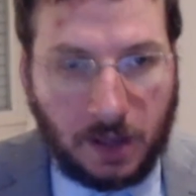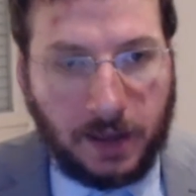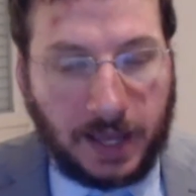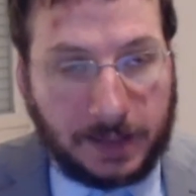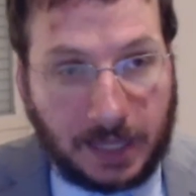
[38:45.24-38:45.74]

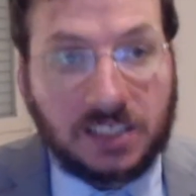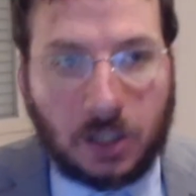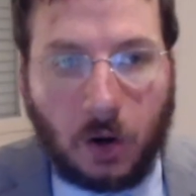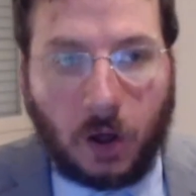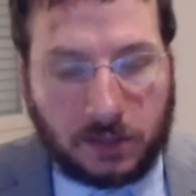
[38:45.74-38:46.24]
And that is
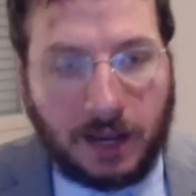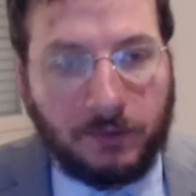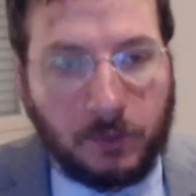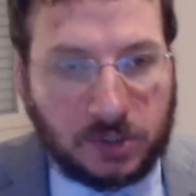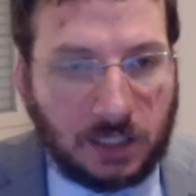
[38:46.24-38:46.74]
a lot.
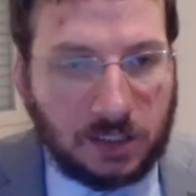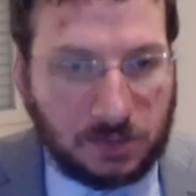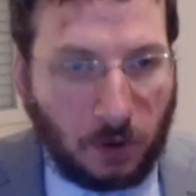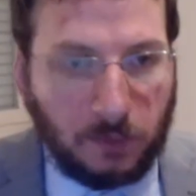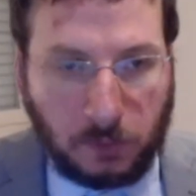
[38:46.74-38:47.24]
11% is
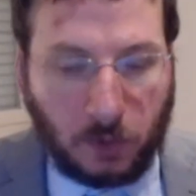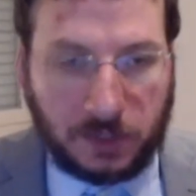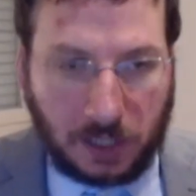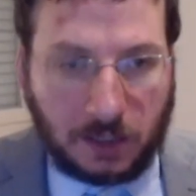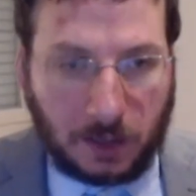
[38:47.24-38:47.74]
probably more
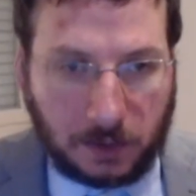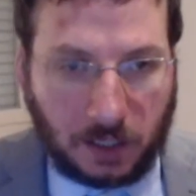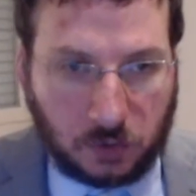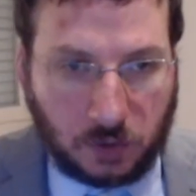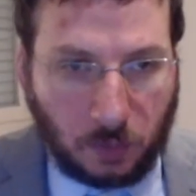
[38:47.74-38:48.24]
than any other
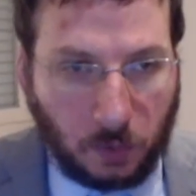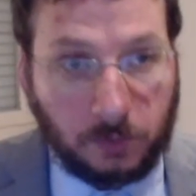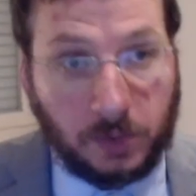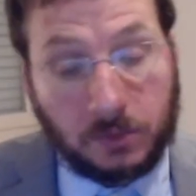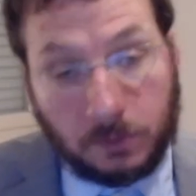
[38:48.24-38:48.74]
country in the
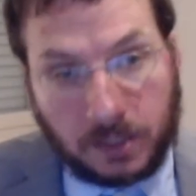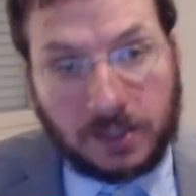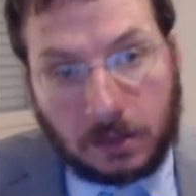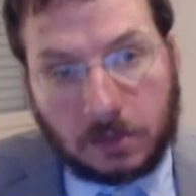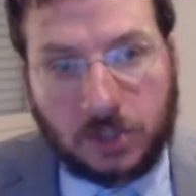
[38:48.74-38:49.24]
world. But
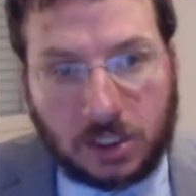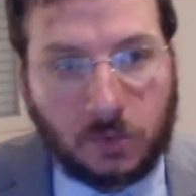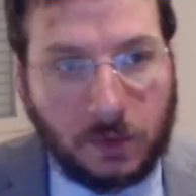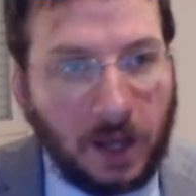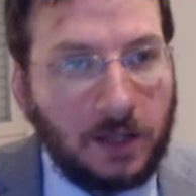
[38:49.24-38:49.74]
just to
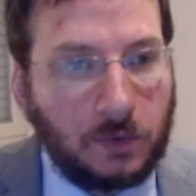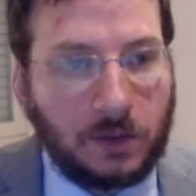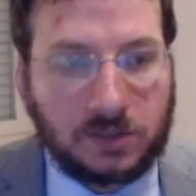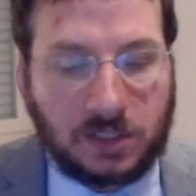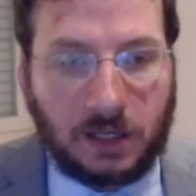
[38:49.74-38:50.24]
remind you,
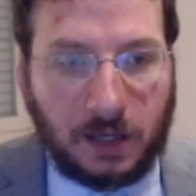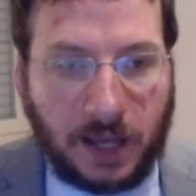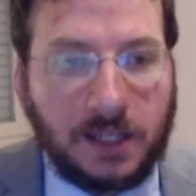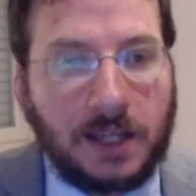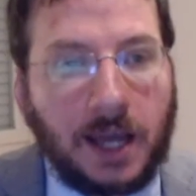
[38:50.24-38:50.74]
there's
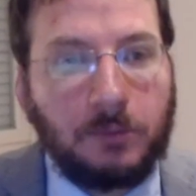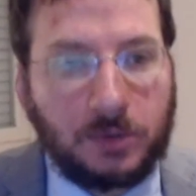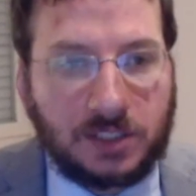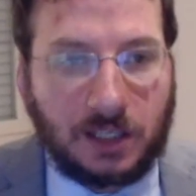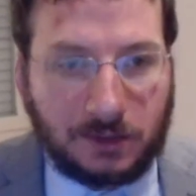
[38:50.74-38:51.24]

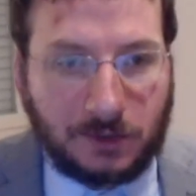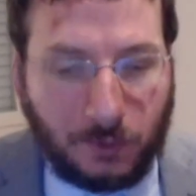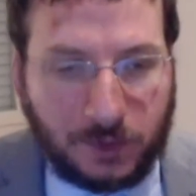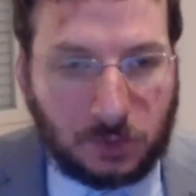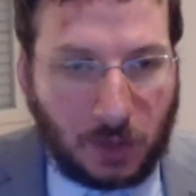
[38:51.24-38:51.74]
89%
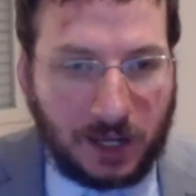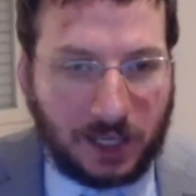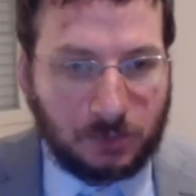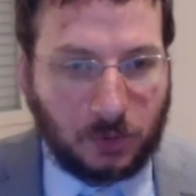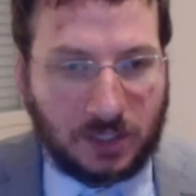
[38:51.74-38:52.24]
of the Israeli
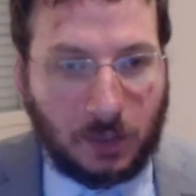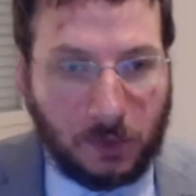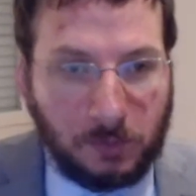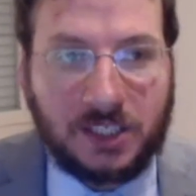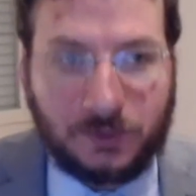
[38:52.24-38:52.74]
exports that
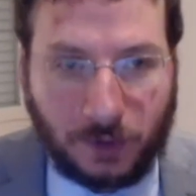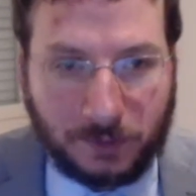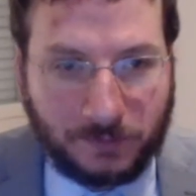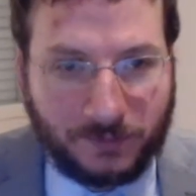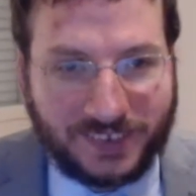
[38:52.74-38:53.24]
were peaceful,
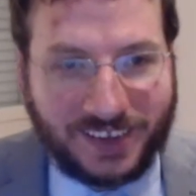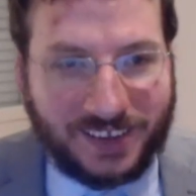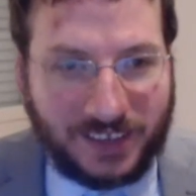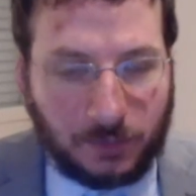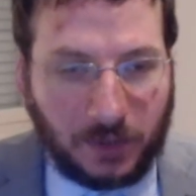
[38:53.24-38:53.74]

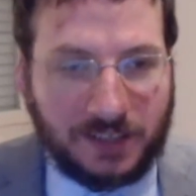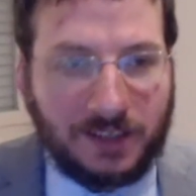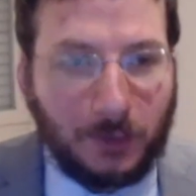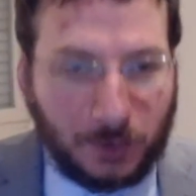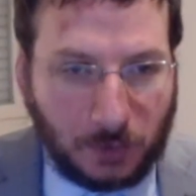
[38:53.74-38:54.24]
that had
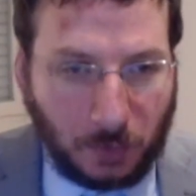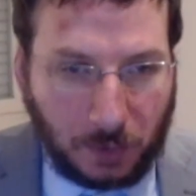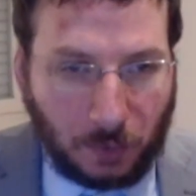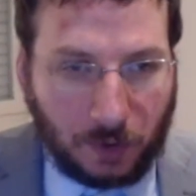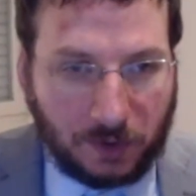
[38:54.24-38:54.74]
nothing to do
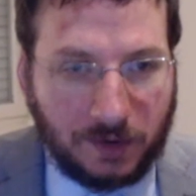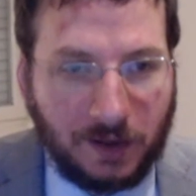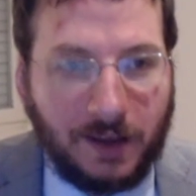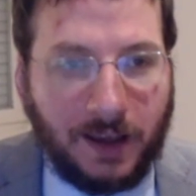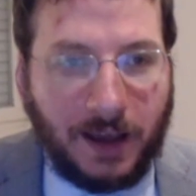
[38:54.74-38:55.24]
with war.
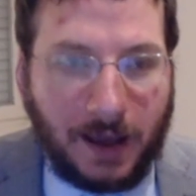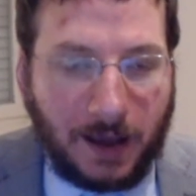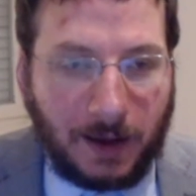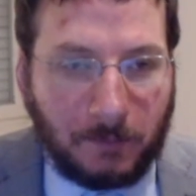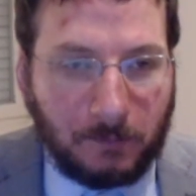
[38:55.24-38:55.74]

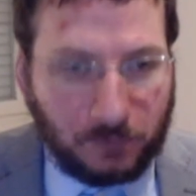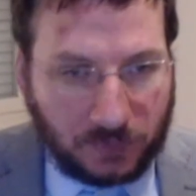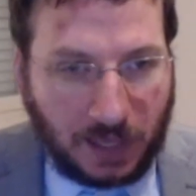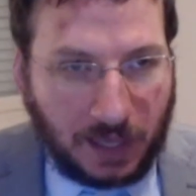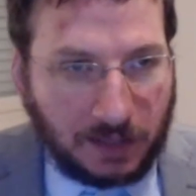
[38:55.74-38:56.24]
And
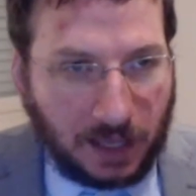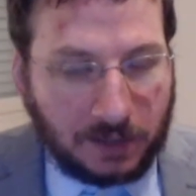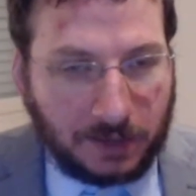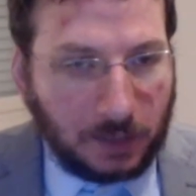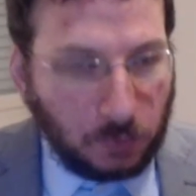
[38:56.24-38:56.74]

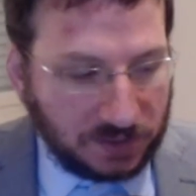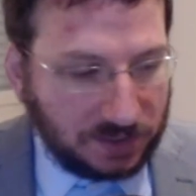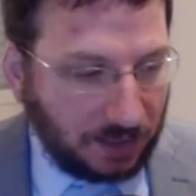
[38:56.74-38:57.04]
that was